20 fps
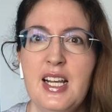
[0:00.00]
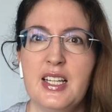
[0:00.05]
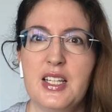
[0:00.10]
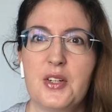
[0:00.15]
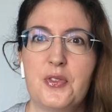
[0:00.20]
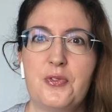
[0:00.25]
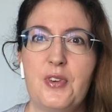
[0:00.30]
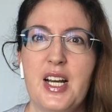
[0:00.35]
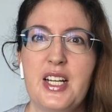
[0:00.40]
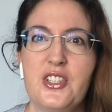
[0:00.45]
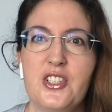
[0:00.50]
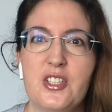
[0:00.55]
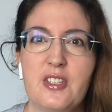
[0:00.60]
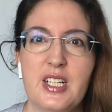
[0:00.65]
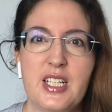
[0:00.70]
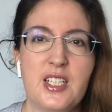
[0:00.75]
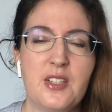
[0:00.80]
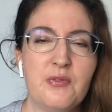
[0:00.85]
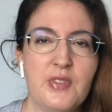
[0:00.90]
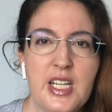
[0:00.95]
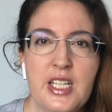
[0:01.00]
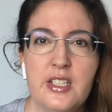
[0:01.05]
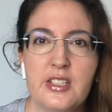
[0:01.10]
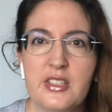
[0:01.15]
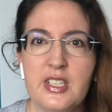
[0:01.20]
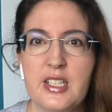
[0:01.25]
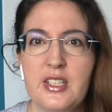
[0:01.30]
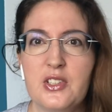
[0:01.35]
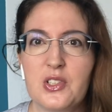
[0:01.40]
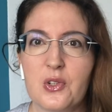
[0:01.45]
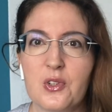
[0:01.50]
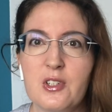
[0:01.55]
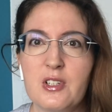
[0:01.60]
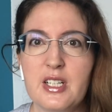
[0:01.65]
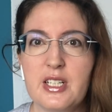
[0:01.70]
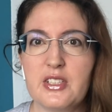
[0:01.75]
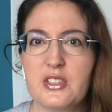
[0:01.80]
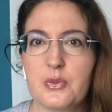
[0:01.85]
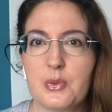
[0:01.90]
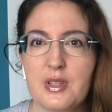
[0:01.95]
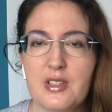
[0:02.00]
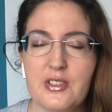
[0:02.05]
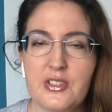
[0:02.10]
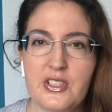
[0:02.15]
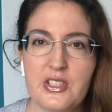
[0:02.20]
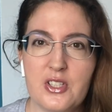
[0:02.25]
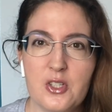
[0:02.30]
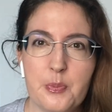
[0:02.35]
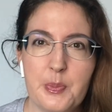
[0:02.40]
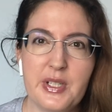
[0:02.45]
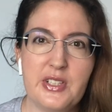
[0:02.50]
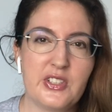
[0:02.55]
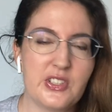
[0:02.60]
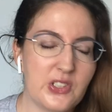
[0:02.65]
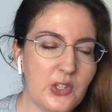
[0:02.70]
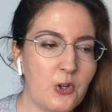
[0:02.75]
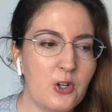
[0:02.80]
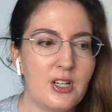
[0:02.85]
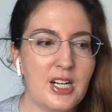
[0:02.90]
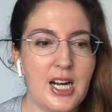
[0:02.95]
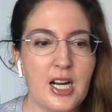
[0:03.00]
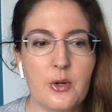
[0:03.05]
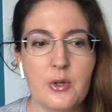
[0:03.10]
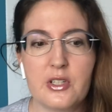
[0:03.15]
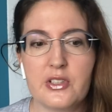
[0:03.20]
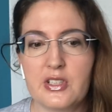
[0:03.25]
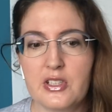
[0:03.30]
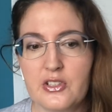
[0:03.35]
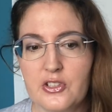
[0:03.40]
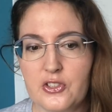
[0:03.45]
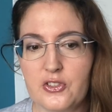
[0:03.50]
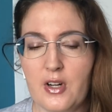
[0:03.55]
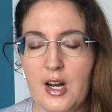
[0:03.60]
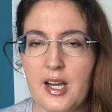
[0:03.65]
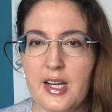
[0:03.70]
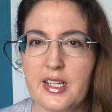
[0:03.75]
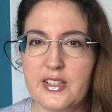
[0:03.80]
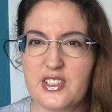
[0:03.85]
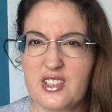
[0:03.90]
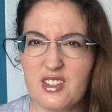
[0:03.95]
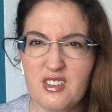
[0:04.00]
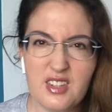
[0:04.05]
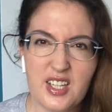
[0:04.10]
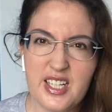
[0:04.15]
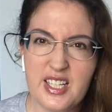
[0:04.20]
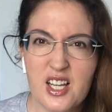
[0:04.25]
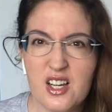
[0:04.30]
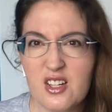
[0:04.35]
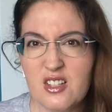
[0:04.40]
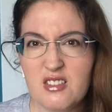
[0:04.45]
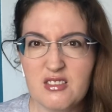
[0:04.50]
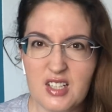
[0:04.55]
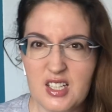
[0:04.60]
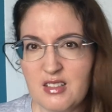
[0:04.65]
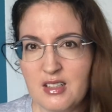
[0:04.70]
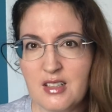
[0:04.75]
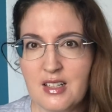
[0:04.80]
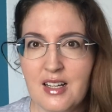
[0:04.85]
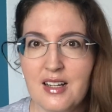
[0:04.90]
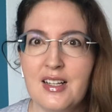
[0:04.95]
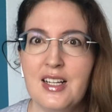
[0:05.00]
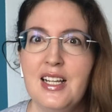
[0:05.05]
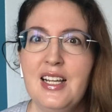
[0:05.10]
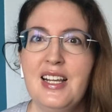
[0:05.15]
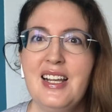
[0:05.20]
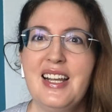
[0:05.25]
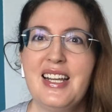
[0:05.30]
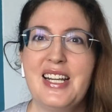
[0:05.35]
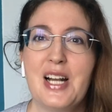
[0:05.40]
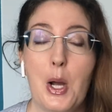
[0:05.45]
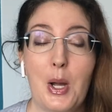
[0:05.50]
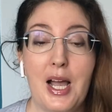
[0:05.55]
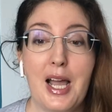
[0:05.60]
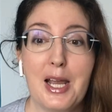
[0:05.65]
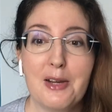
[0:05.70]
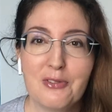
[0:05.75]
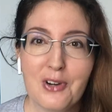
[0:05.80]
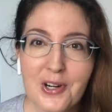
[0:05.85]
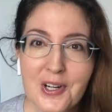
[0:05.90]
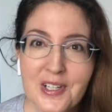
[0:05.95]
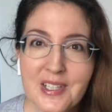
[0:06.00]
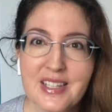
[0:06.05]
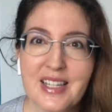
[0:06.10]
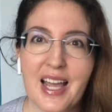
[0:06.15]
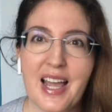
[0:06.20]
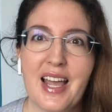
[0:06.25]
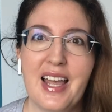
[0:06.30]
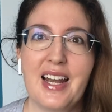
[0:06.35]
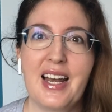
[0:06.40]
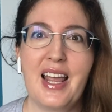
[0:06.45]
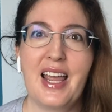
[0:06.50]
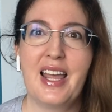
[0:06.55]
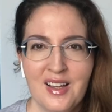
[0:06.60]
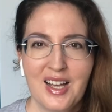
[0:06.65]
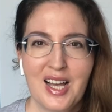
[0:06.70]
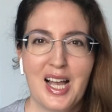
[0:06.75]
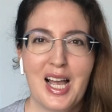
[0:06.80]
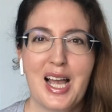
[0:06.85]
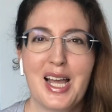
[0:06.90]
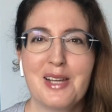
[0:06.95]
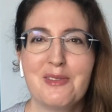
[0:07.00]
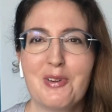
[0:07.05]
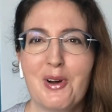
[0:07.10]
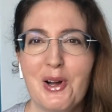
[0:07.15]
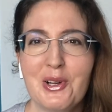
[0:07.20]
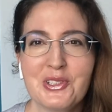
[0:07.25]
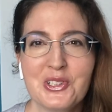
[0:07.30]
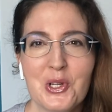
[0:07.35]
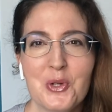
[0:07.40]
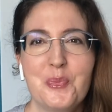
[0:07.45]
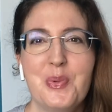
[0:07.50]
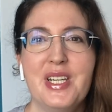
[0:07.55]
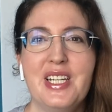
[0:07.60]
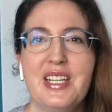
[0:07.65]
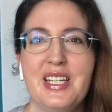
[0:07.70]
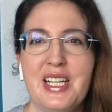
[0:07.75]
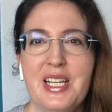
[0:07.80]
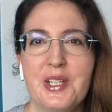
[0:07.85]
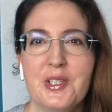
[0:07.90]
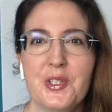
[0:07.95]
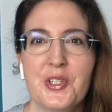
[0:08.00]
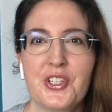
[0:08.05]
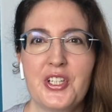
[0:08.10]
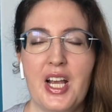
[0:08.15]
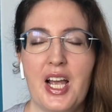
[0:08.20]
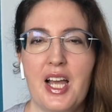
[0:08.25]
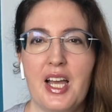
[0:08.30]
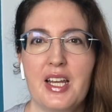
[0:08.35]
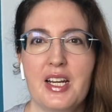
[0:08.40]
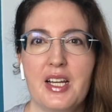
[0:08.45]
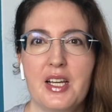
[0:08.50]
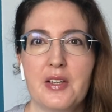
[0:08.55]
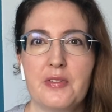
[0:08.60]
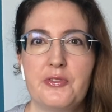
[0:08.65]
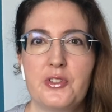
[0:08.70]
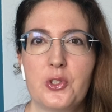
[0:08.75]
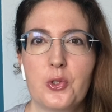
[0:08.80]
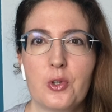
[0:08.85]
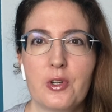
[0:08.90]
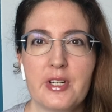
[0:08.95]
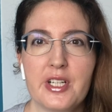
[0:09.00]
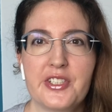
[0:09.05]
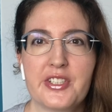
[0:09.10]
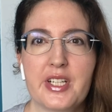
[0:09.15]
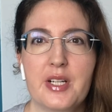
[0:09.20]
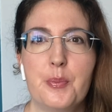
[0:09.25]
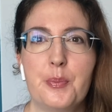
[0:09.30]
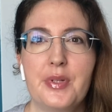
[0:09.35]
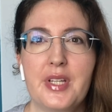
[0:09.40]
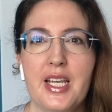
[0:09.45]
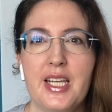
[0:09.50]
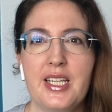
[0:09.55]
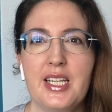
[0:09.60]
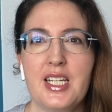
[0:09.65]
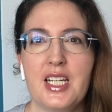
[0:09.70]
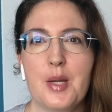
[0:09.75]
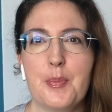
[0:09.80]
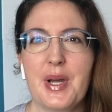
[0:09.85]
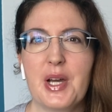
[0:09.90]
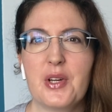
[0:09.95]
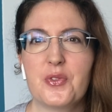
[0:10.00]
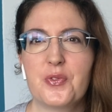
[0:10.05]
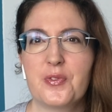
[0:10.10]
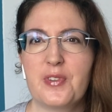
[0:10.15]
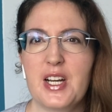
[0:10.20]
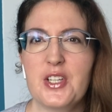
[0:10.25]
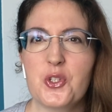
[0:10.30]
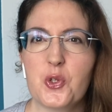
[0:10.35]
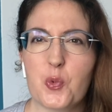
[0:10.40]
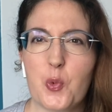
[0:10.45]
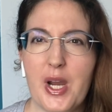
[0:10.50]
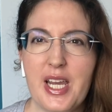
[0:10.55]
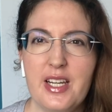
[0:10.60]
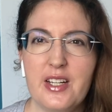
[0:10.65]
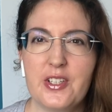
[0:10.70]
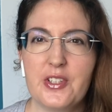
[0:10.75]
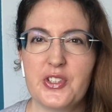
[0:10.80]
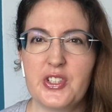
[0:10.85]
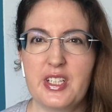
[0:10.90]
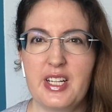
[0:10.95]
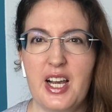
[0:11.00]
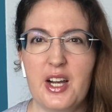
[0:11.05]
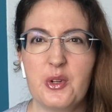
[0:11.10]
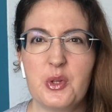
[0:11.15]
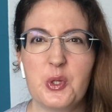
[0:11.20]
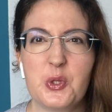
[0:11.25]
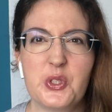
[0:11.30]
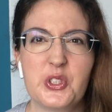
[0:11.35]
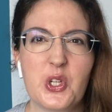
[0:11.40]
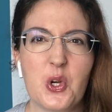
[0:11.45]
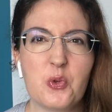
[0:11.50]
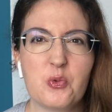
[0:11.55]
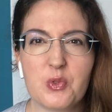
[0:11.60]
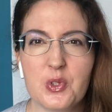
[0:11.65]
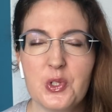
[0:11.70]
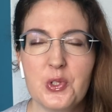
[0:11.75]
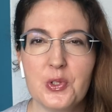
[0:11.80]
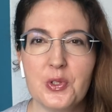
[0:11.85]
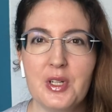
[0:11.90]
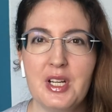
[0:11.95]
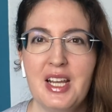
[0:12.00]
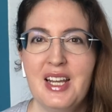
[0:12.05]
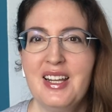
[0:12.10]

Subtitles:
The French are inconveniencing tourists with their stupid store hours and strikes, don't they know? I've heard that. And I've also been in earshot of tourists complaining about French waiters and how they're so rude.